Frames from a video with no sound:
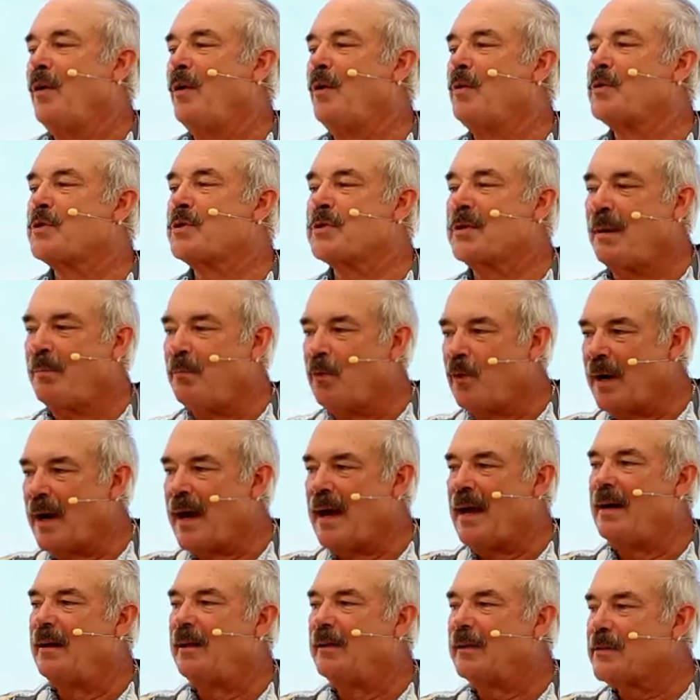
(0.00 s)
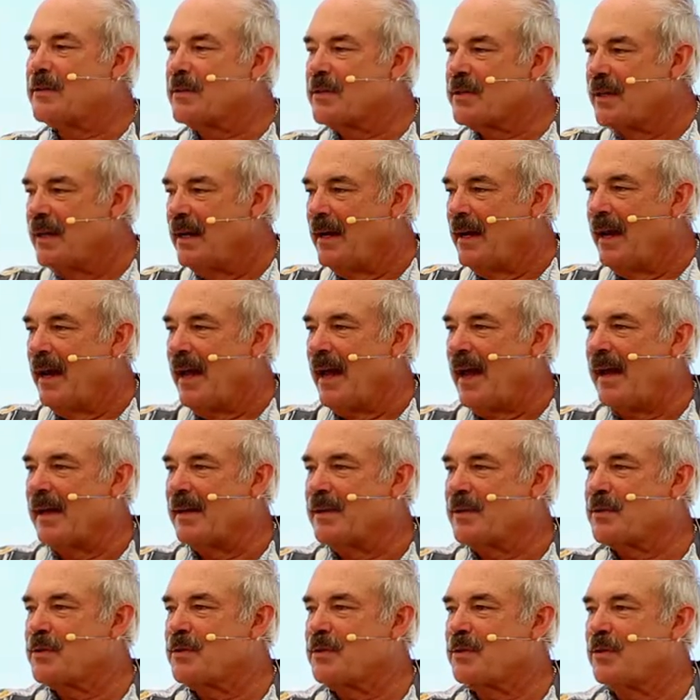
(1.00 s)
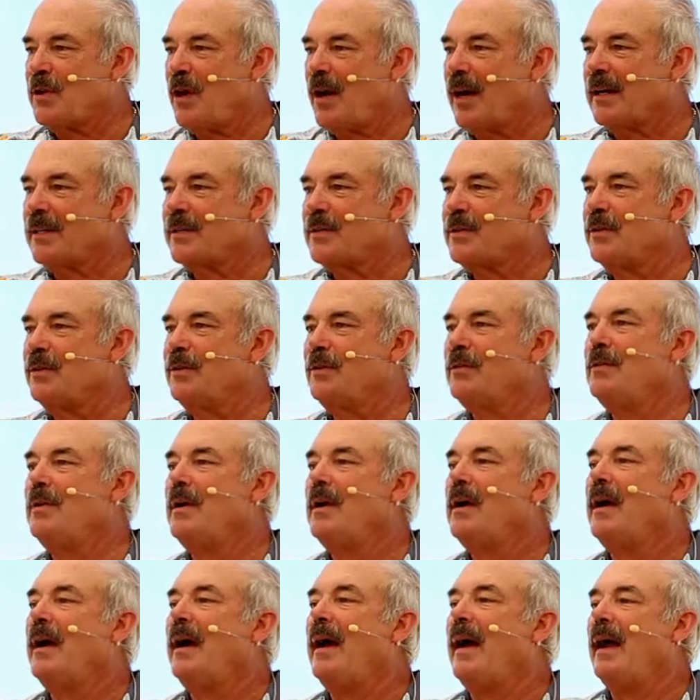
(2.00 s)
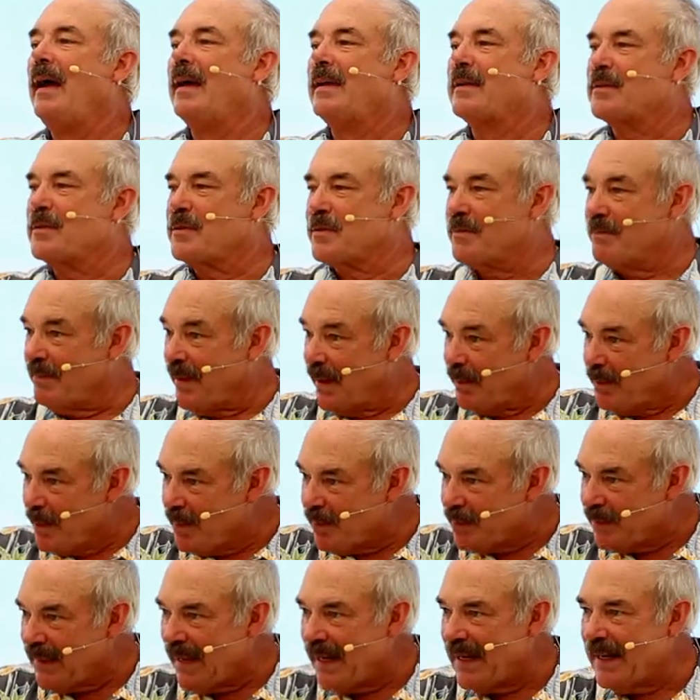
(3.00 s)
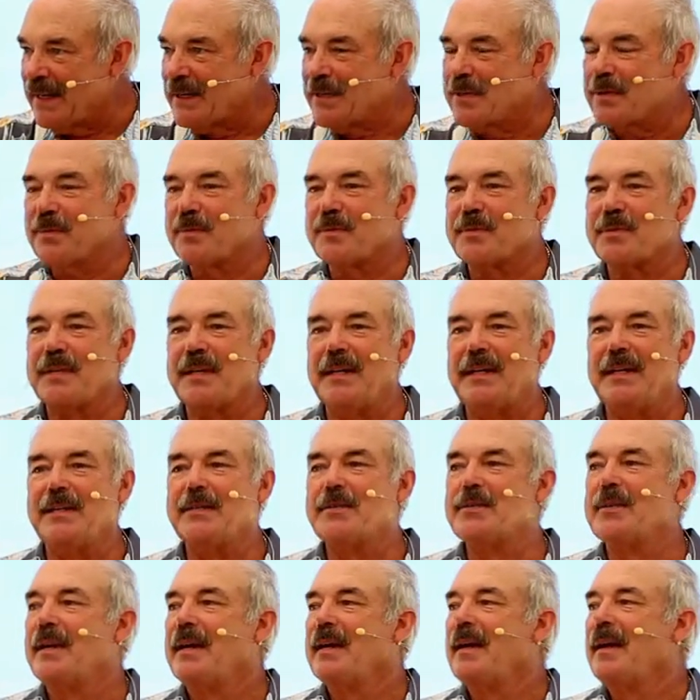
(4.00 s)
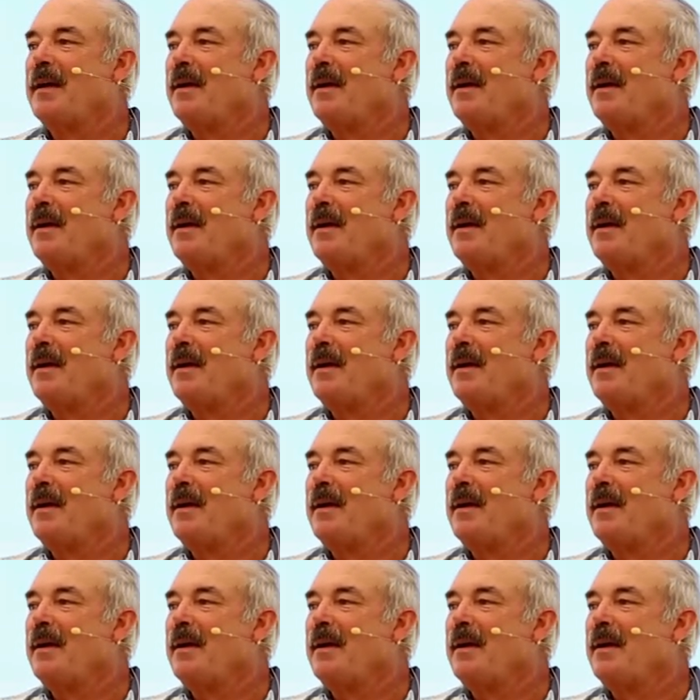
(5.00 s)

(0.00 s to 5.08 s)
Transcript: who someone else has talked to, has maybe planted some seeds.